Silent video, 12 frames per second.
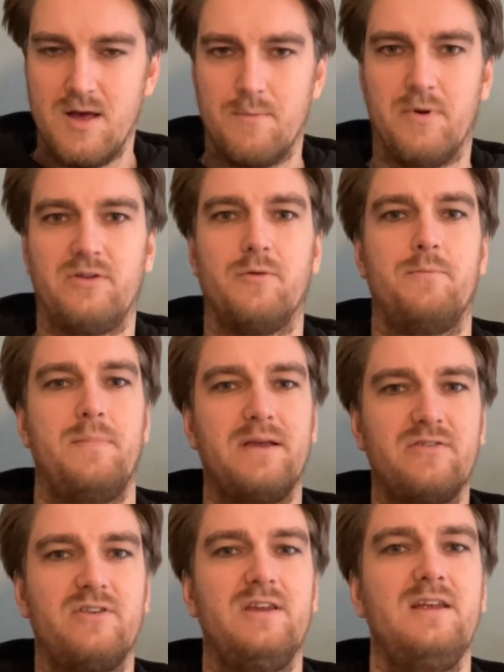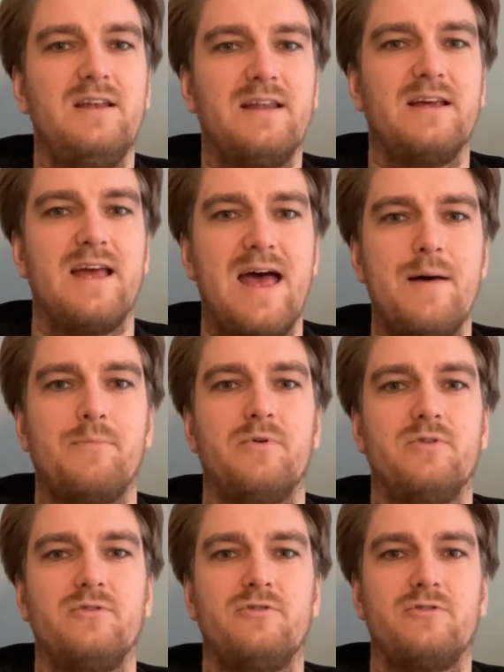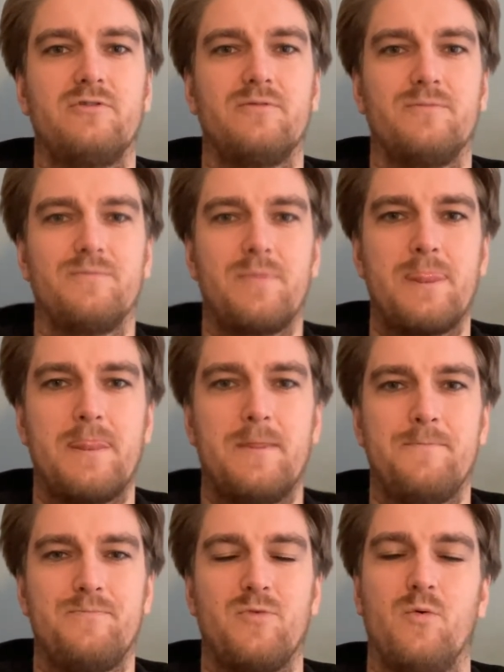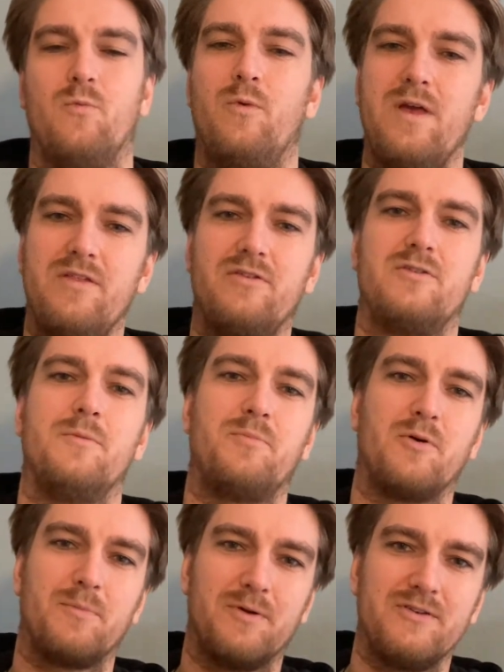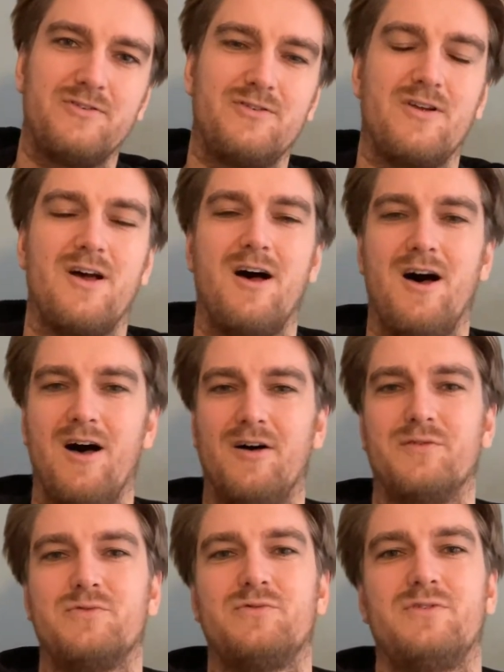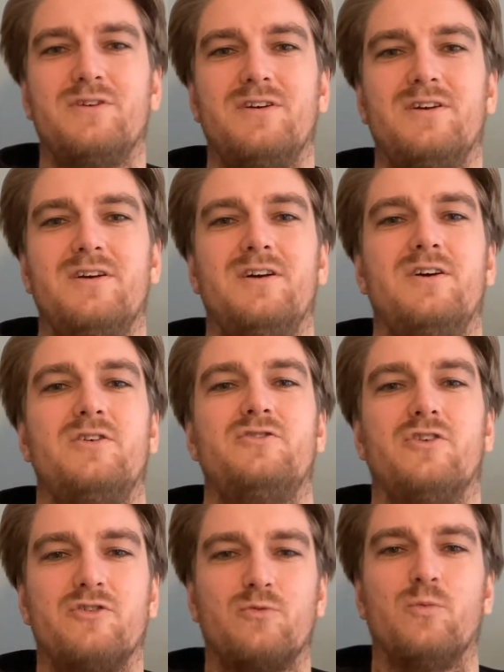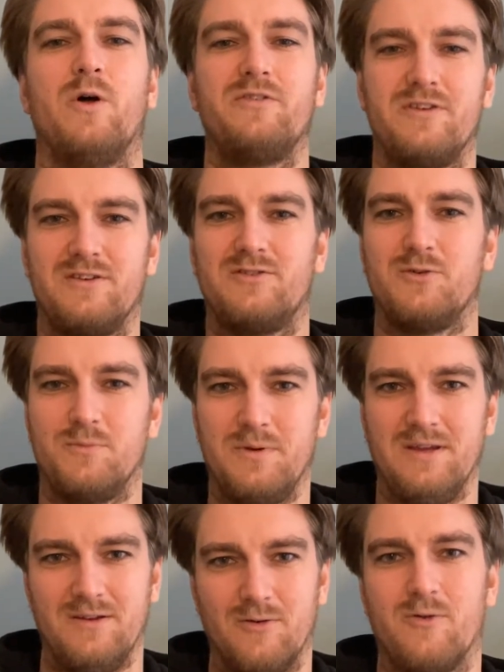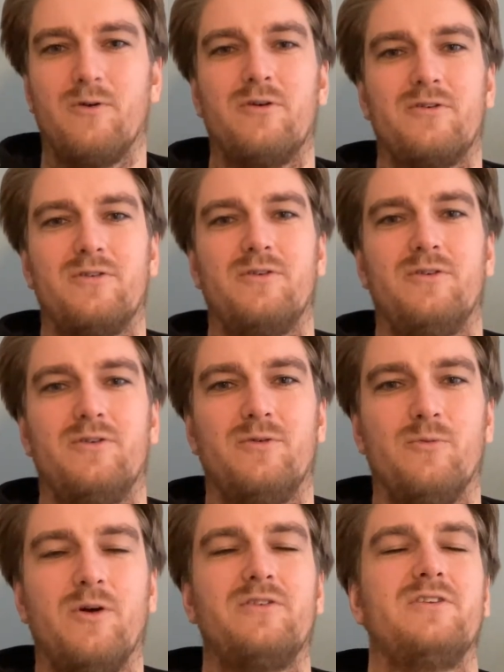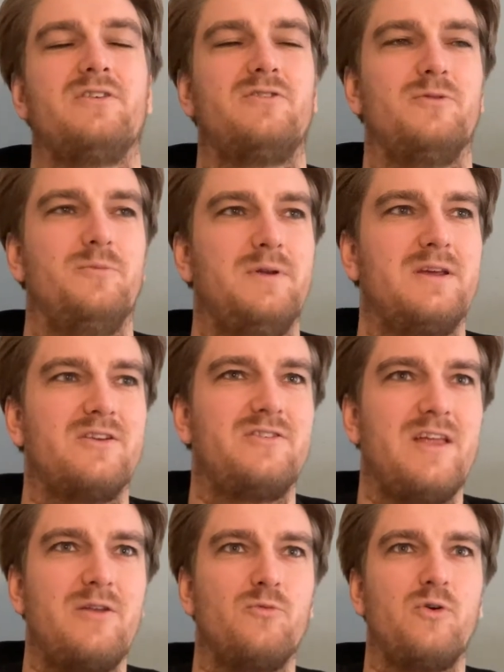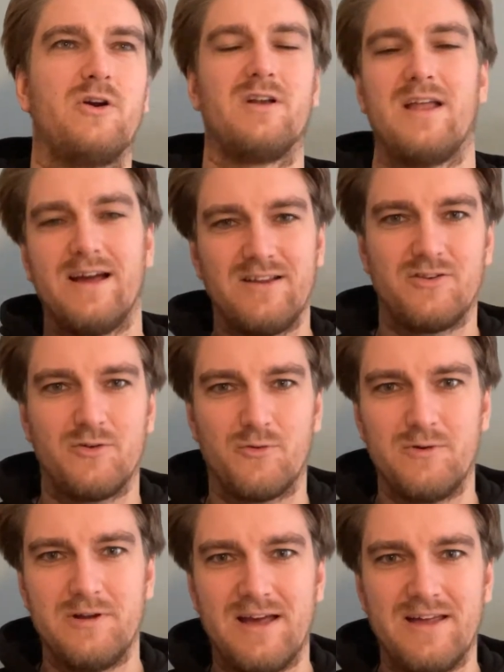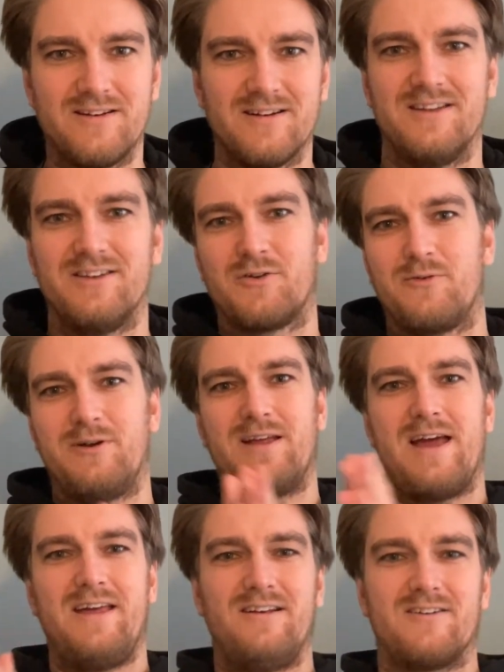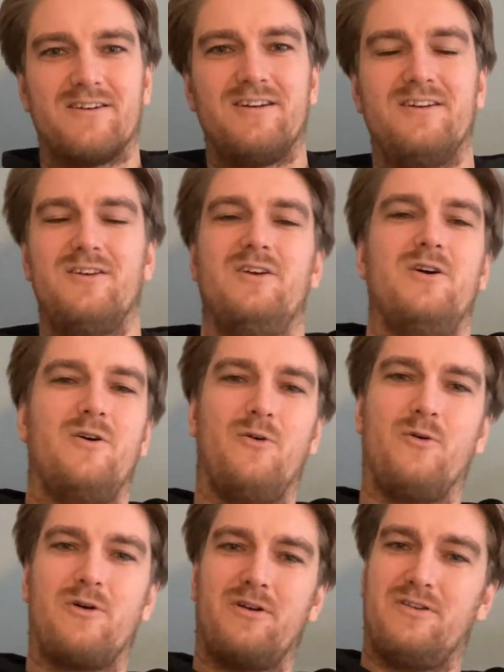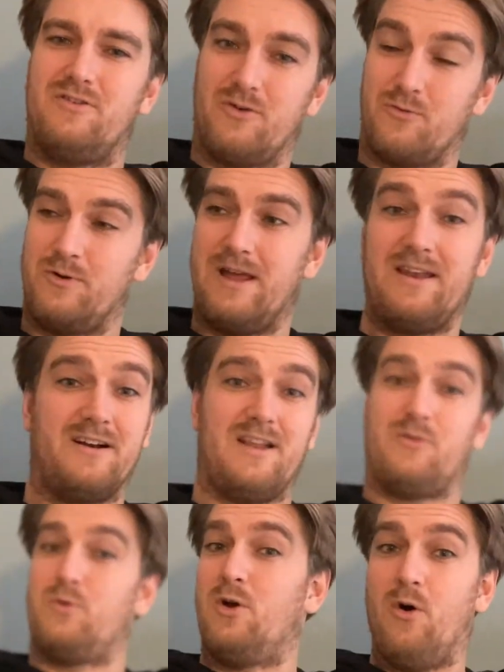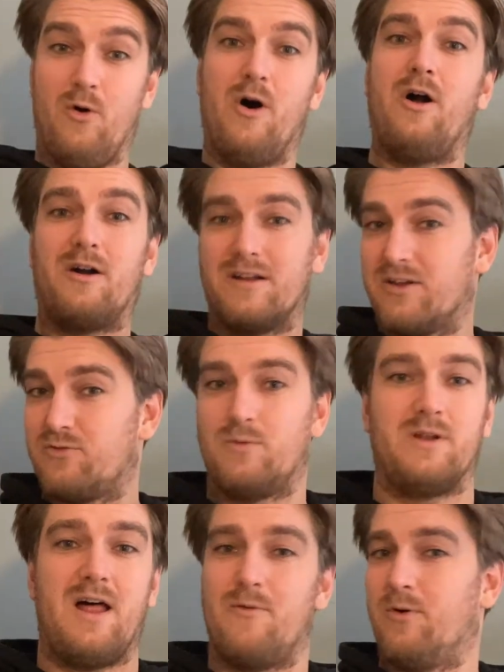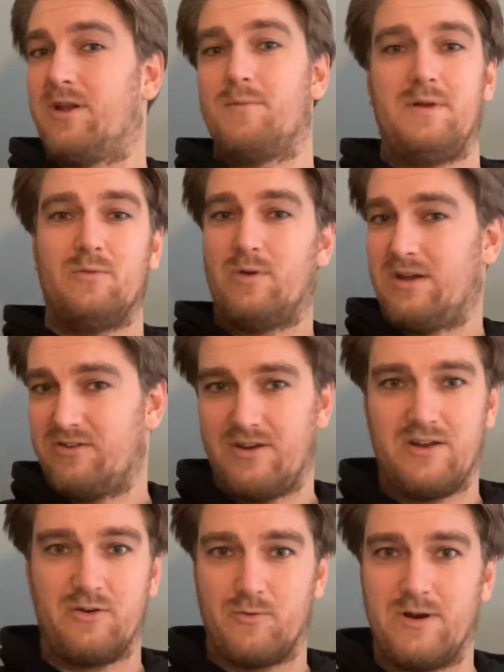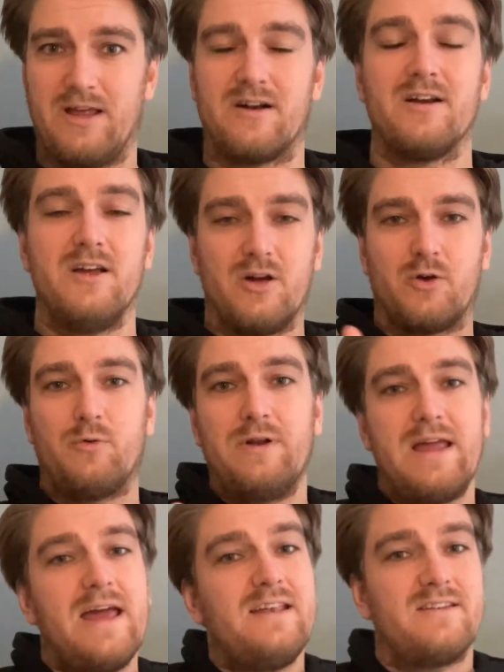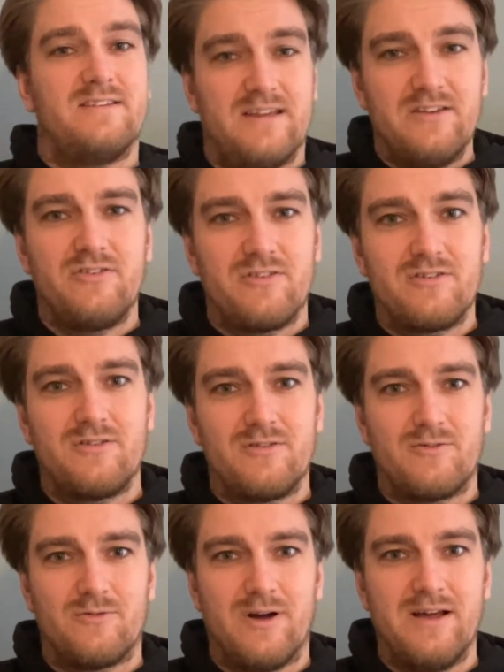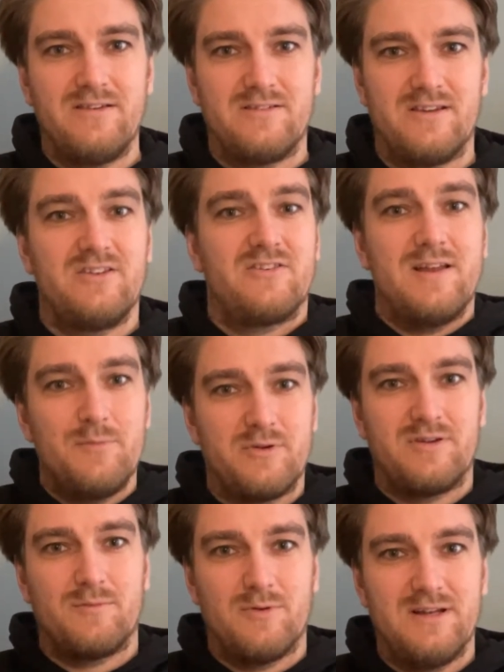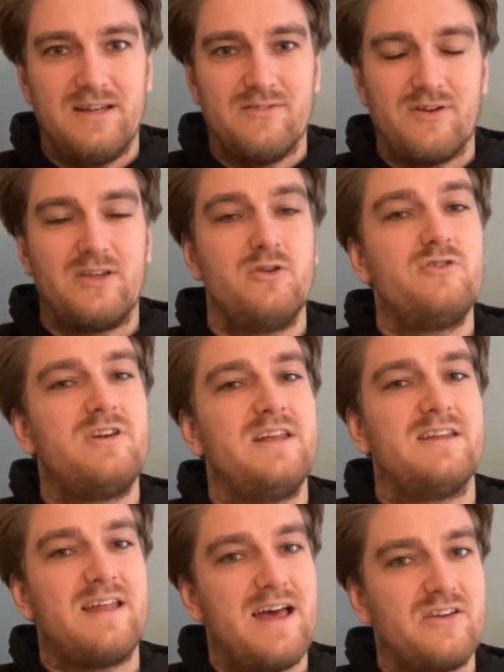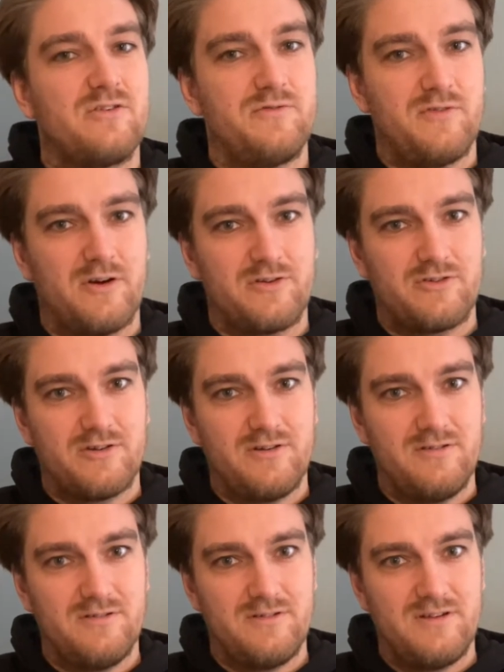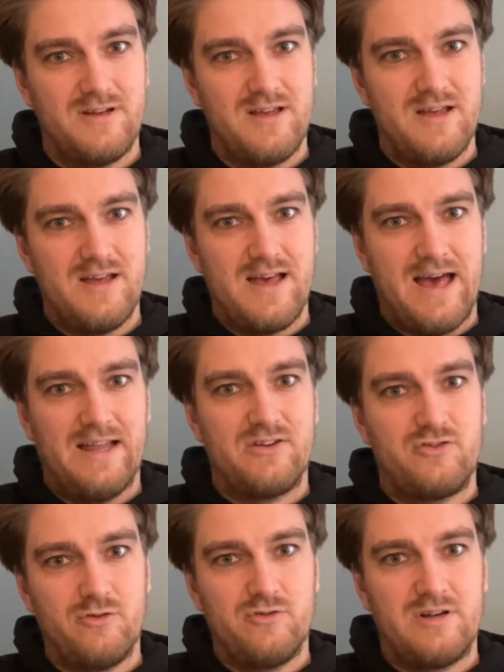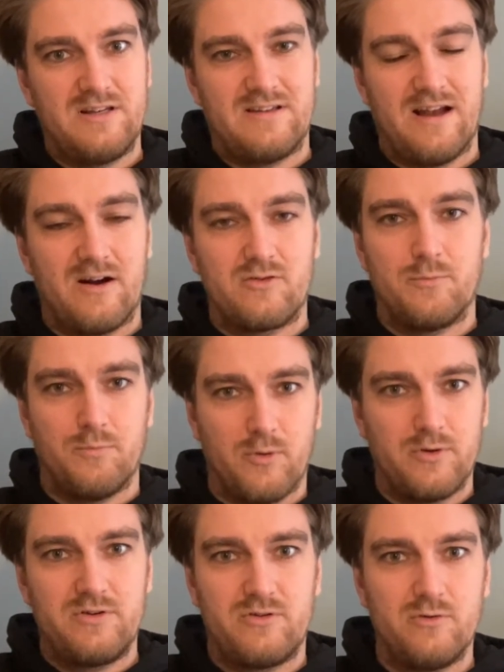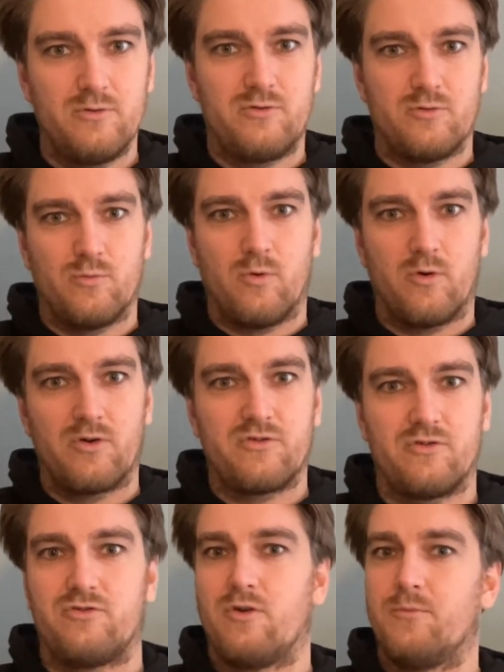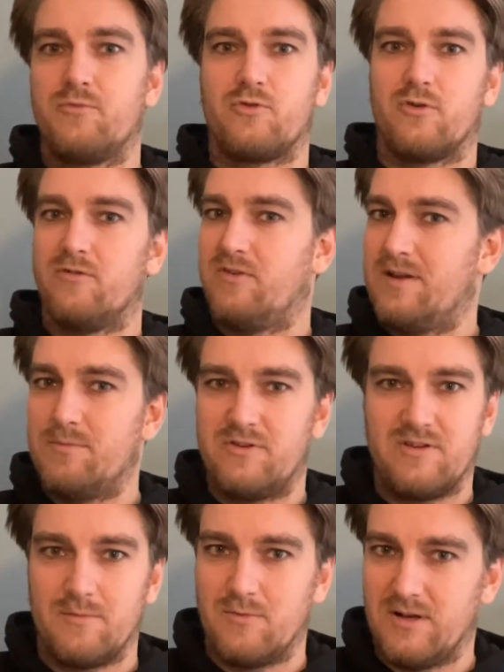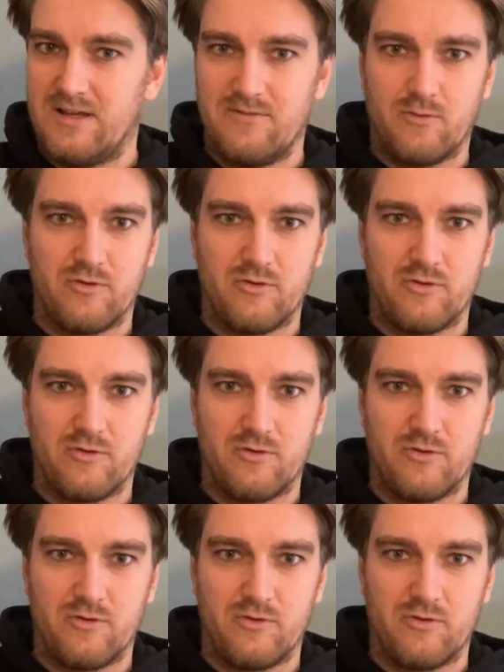But the best healing happens with the purpose of just wanting to be because then we're like the creator, and the creator, or the creator that we all are, that's what I mean when I say the creator, created this, right? This limiting belief, and usually it has a function, and it's usually there to point you towards some sort of limiting belief or